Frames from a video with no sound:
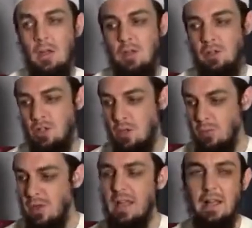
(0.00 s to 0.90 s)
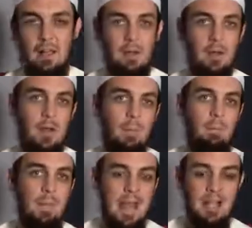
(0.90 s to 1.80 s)
Jibreel
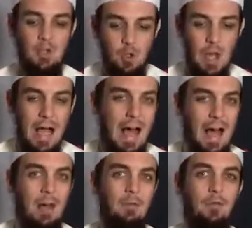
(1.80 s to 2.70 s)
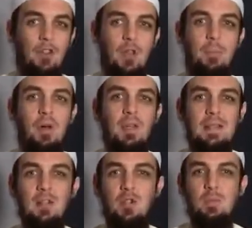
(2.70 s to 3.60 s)
made dua for the
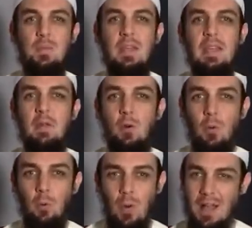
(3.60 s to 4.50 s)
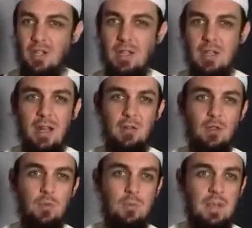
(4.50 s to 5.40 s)
person to be wretched and
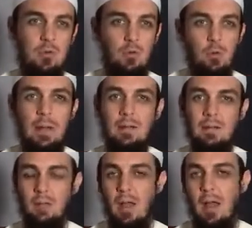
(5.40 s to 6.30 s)
to be ruined,